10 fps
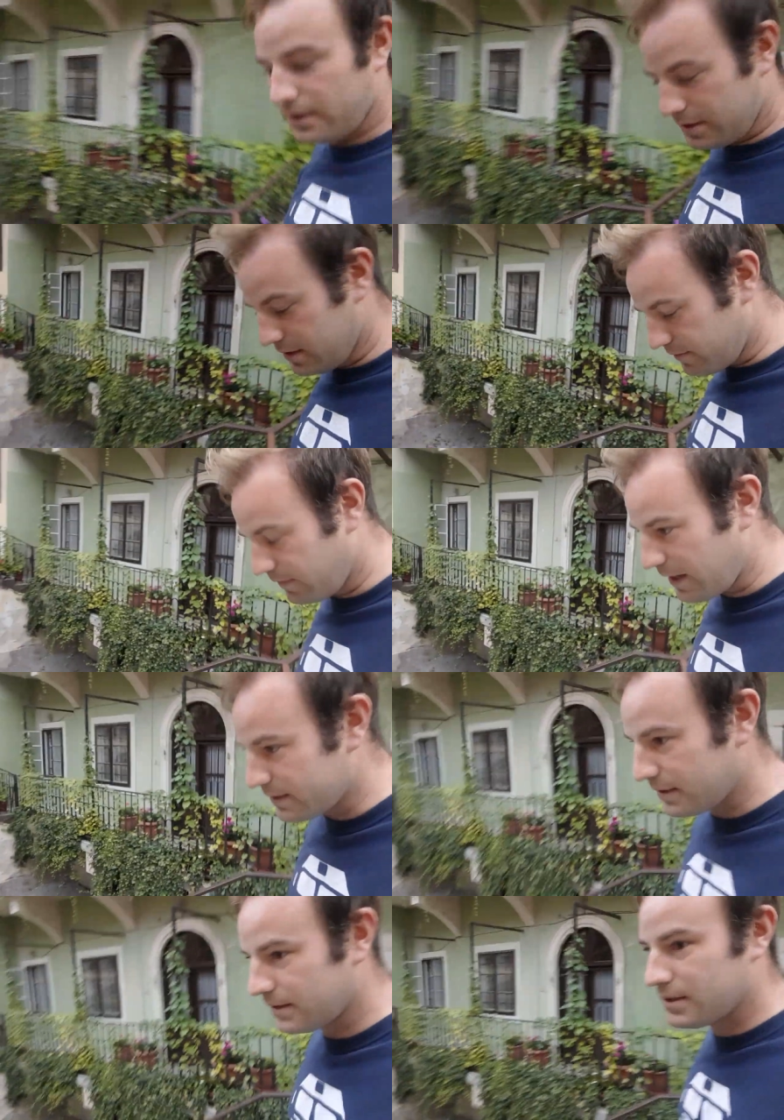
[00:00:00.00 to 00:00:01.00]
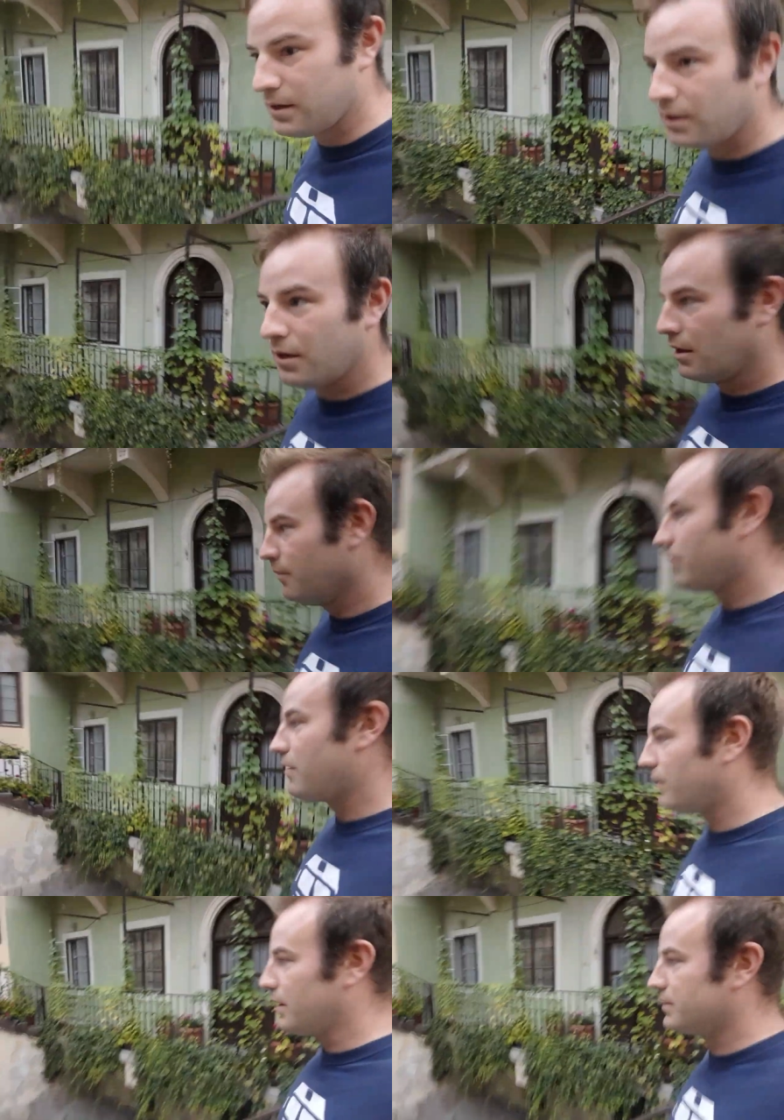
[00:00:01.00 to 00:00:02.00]
goes into flats. That's
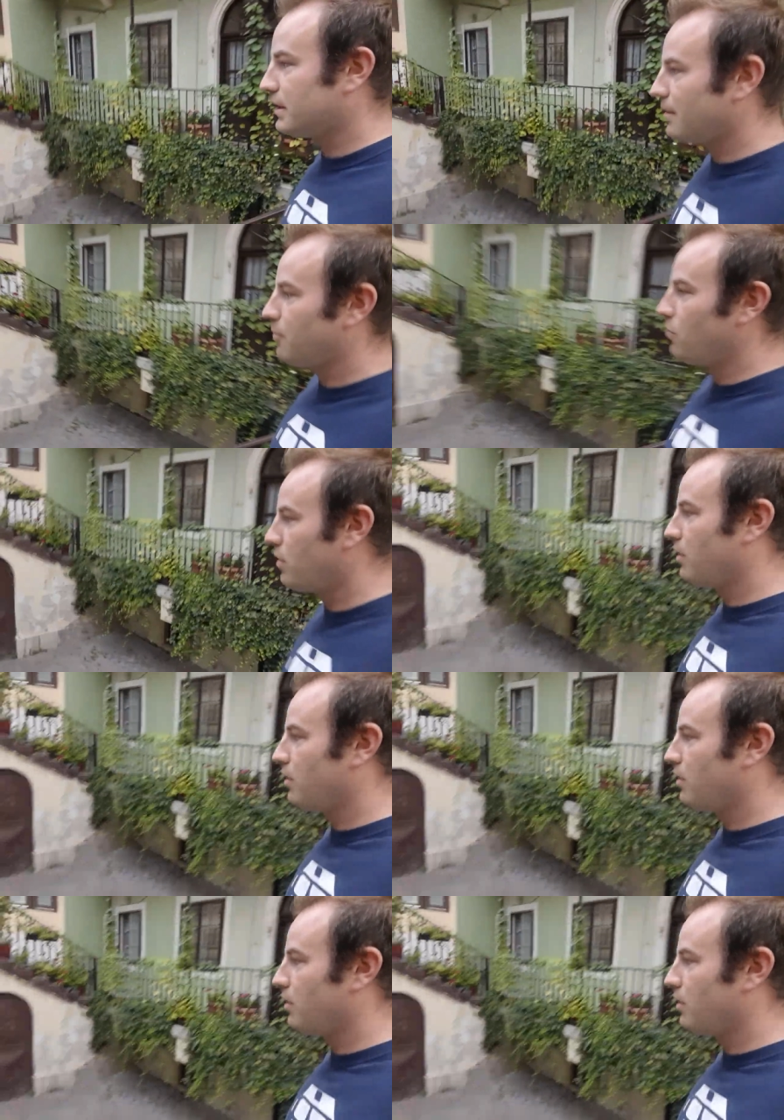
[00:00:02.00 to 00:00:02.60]
perfectly understandable.